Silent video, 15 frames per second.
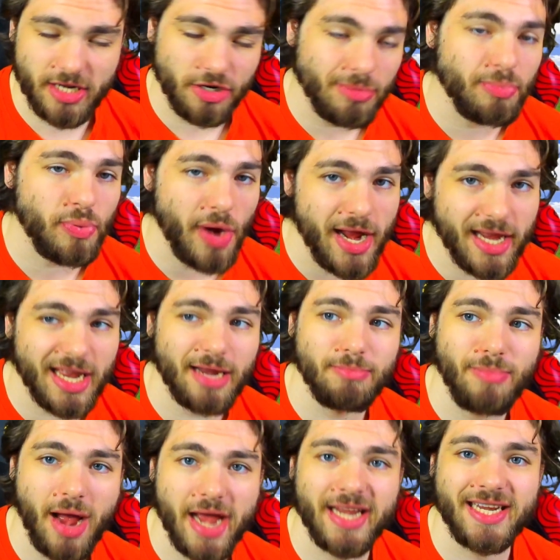You're breaking
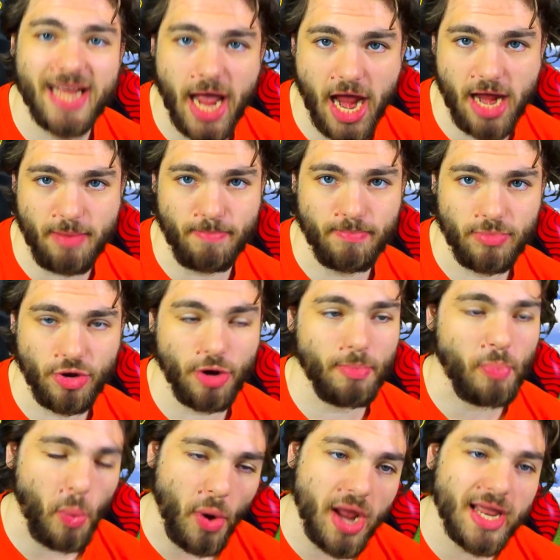my game. You're
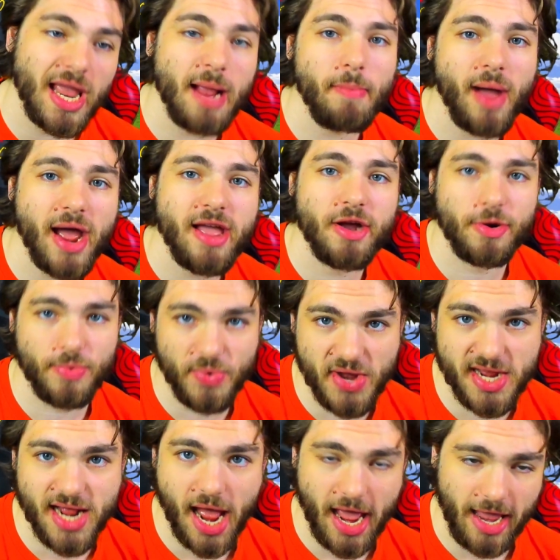breaking my
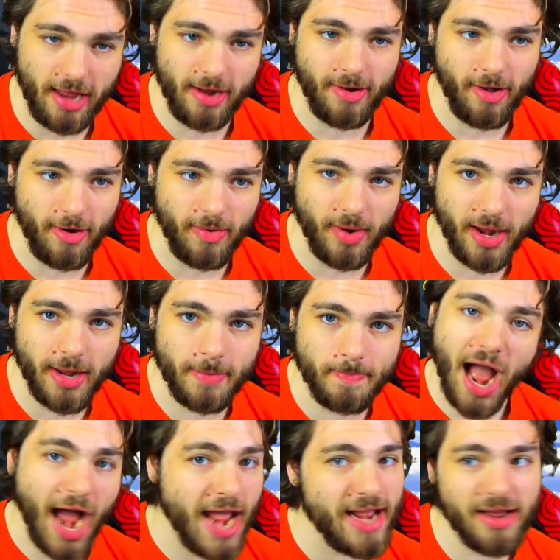arena here, all right?
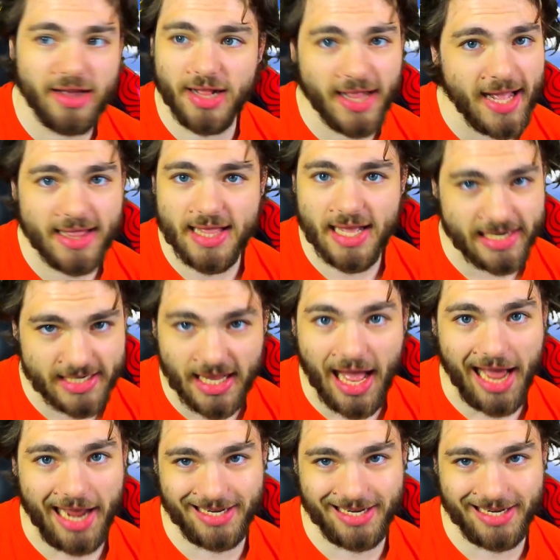I ain't gonna let that slide.